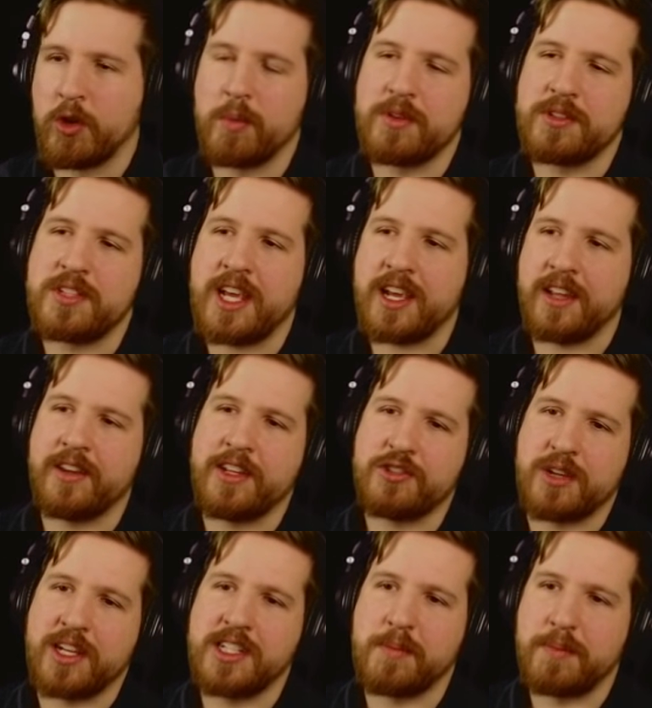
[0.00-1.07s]
were mistakenly
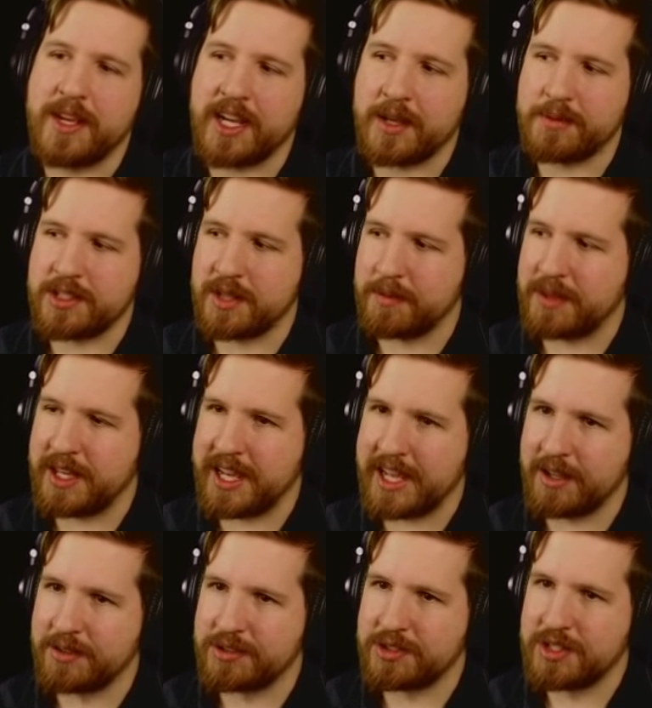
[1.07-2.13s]
trying to pick up something
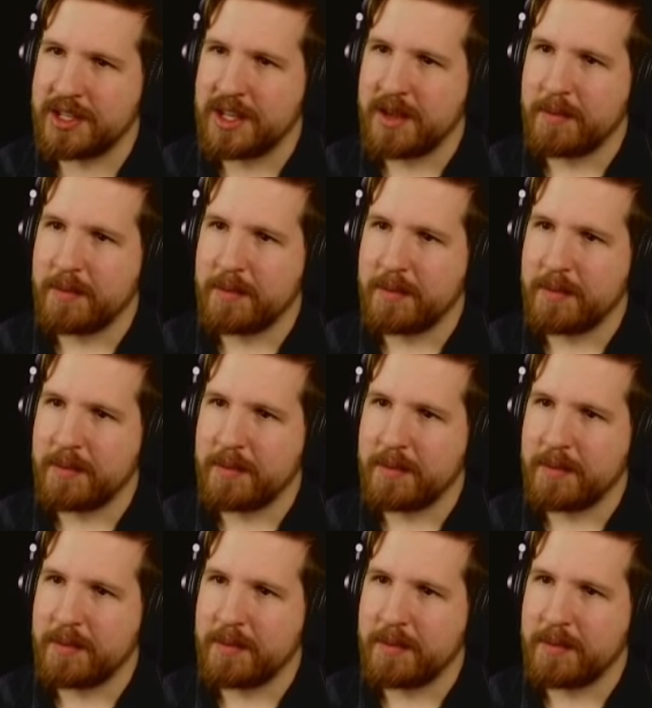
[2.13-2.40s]
else,